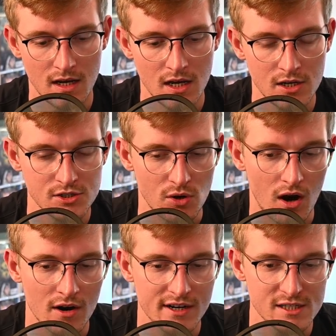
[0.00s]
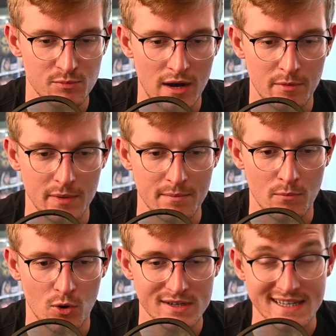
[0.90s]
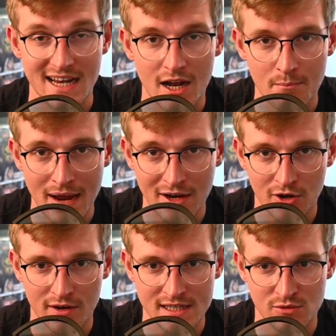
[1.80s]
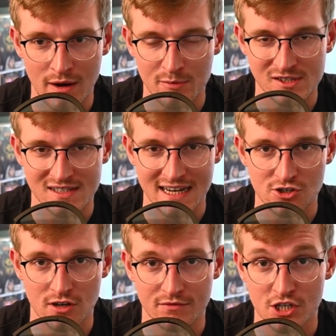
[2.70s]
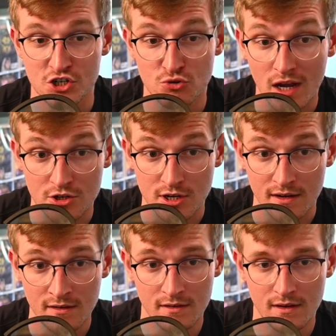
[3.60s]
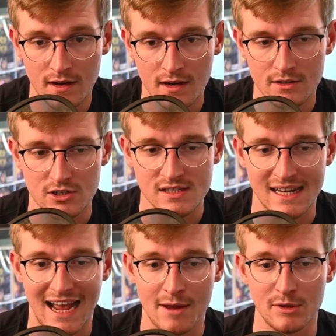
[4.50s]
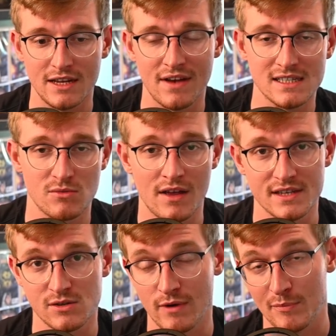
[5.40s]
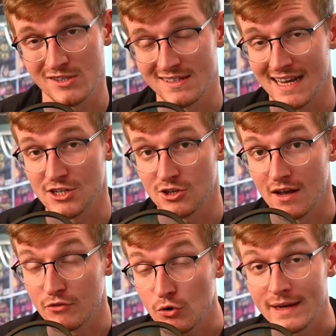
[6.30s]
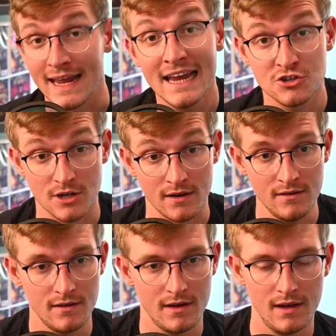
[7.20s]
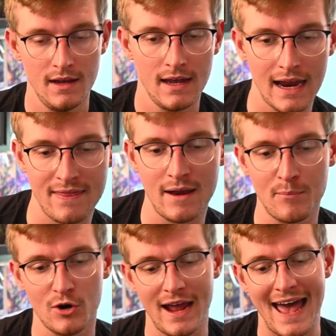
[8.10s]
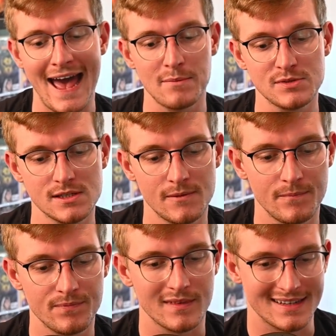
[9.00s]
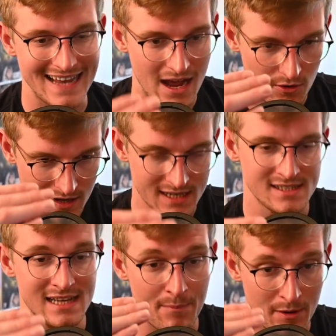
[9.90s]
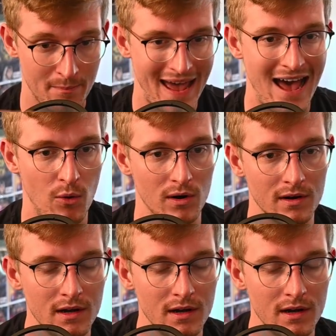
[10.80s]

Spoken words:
So Argus, probably more as the Unmaker, is a representation of destruction, just like I believe Azeroth is a representation of creation. And then perhaps down a step in power,